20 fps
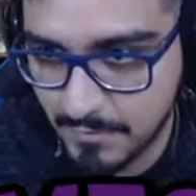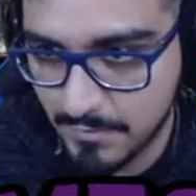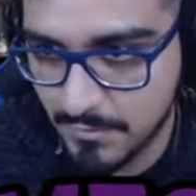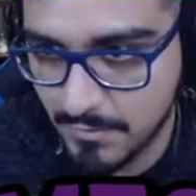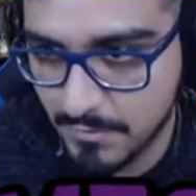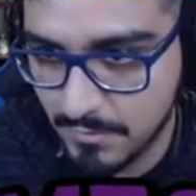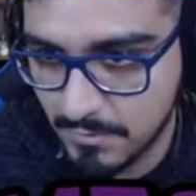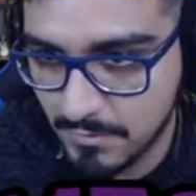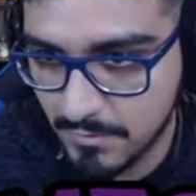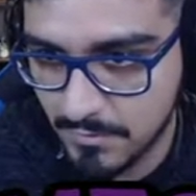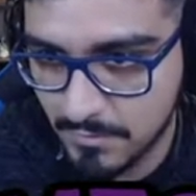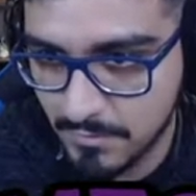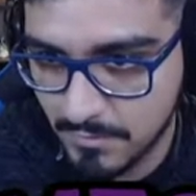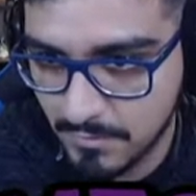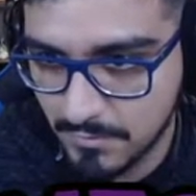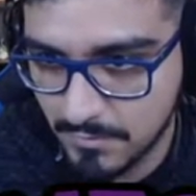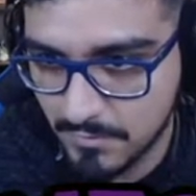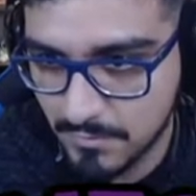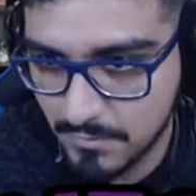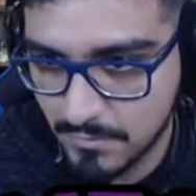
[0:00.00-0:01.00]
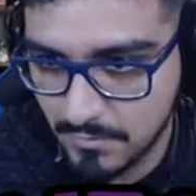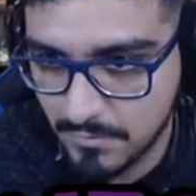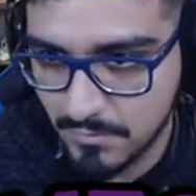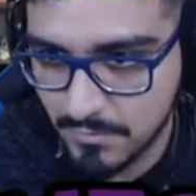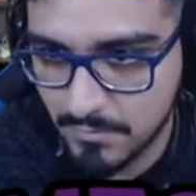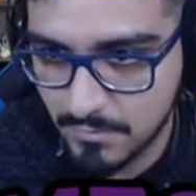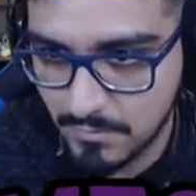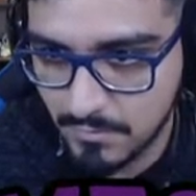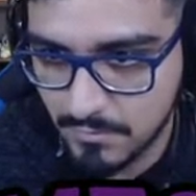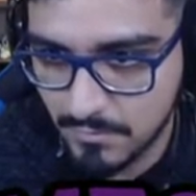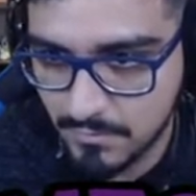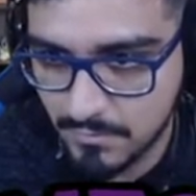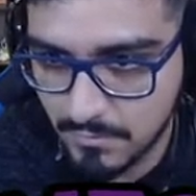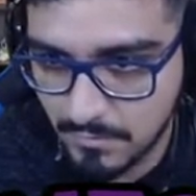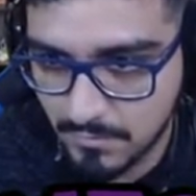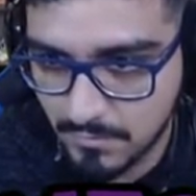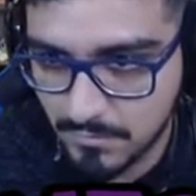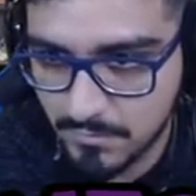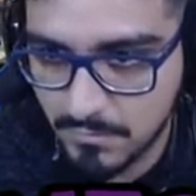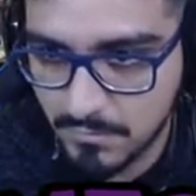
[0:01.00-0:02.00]

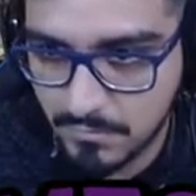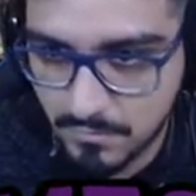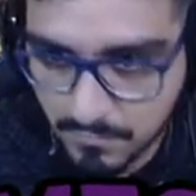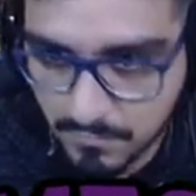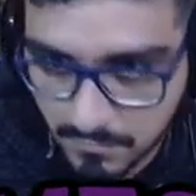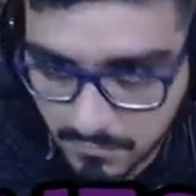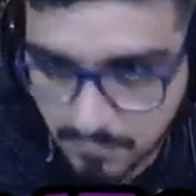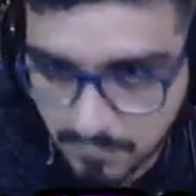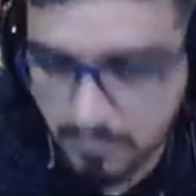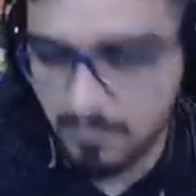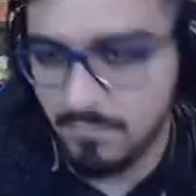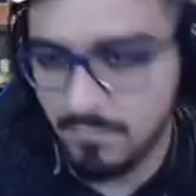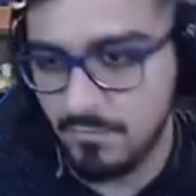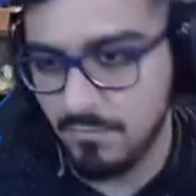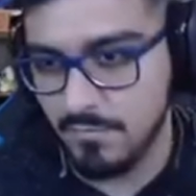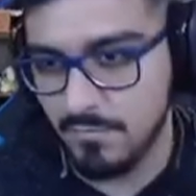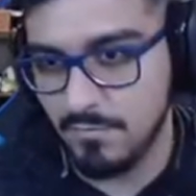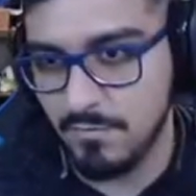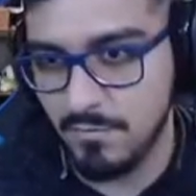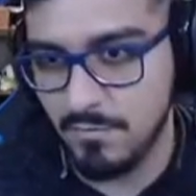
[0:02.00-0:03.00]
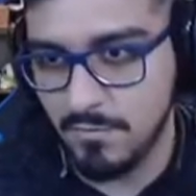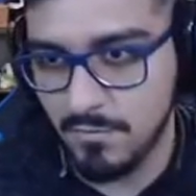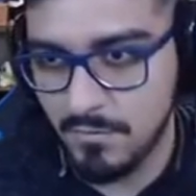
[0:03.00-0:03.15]
[no speech]